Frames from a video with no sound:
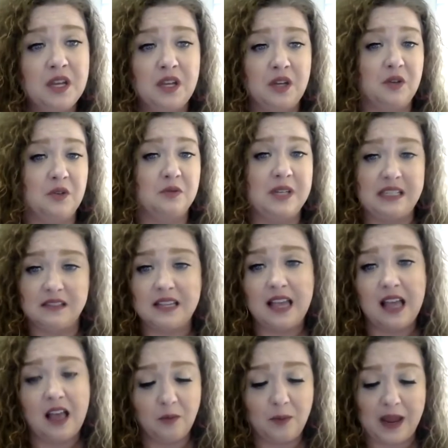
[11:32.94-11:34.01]
who needs
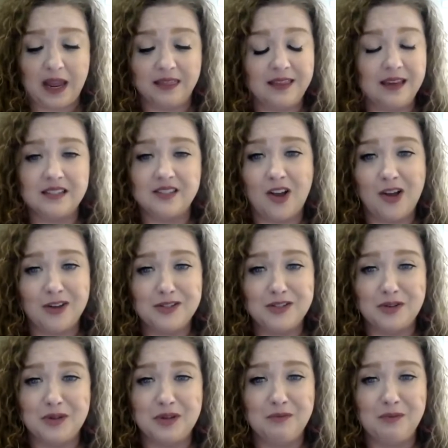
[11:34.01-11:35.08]
help. And then it's
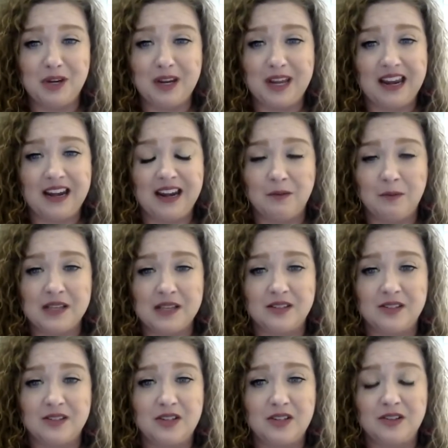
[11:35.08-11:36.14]
also communicating a
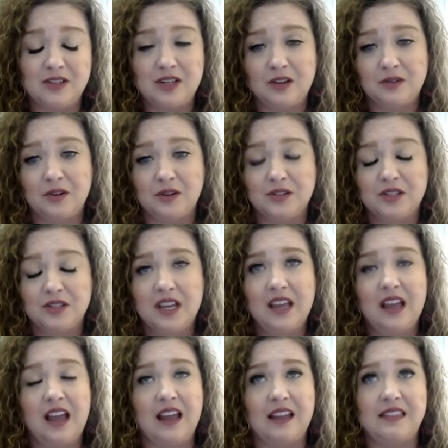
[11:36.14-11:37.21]
message to the donors.
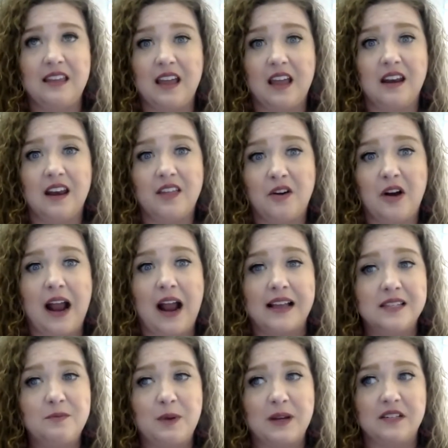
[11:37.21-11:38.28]
I think another
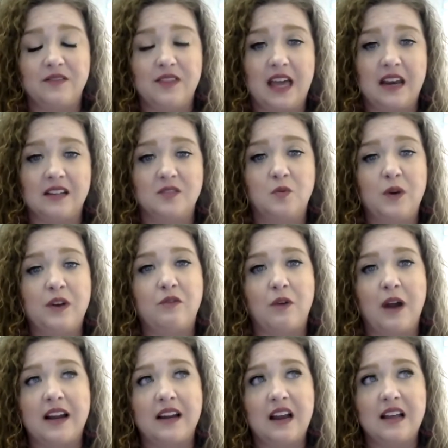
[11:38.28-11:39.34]
aspect of that is we've
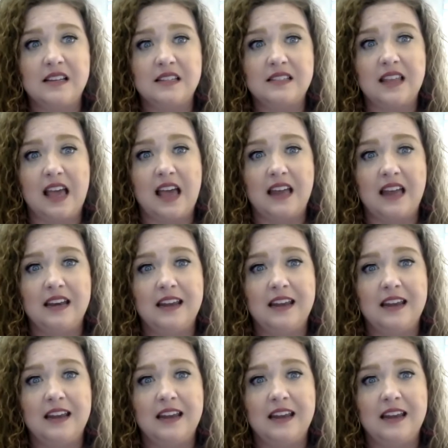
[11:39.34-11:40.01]
recognized that